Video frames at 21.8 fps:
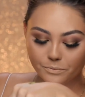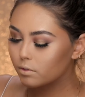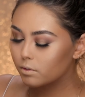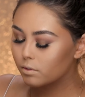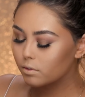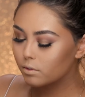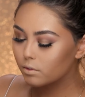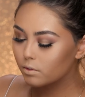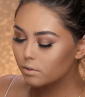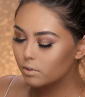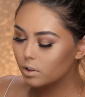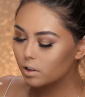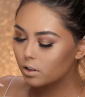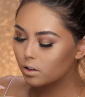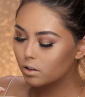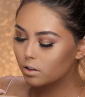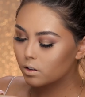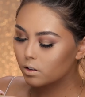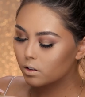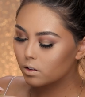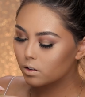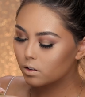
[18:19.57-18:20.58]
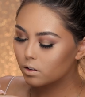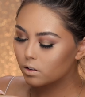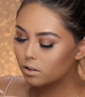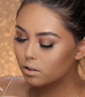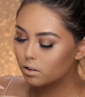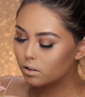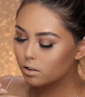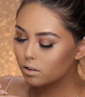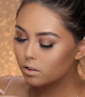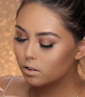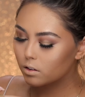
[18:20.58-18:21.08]
Pack those
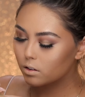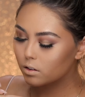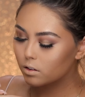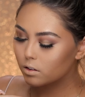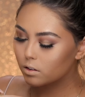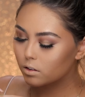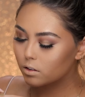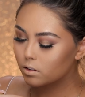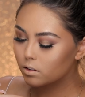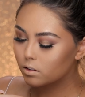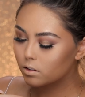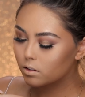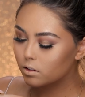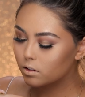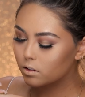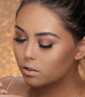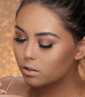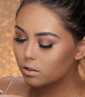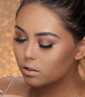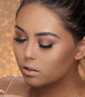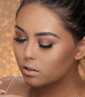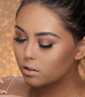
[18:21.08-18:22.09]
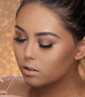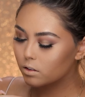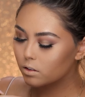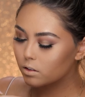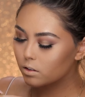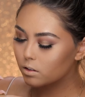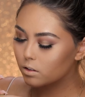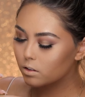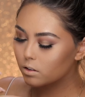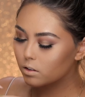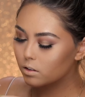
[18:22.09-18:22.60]
together to create
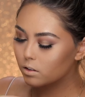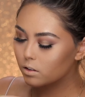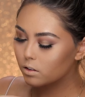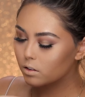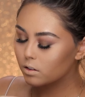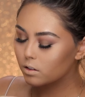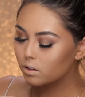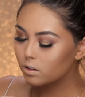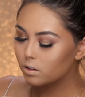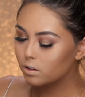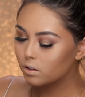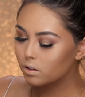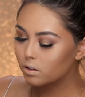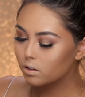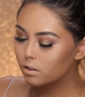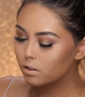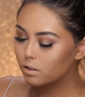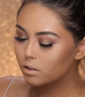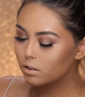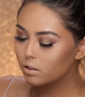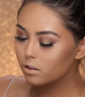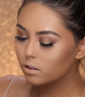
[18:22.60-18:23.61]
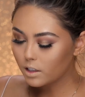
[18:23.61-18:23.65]
a unique shade.